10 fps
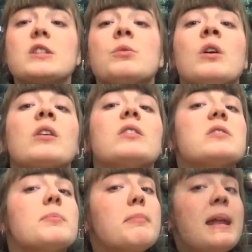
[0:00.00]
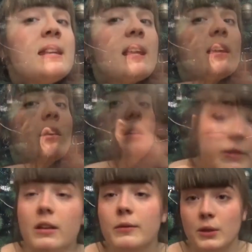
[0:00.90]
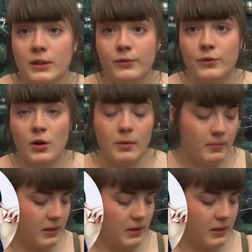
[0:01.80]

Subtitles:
to work on some mending. Evelyn Wood from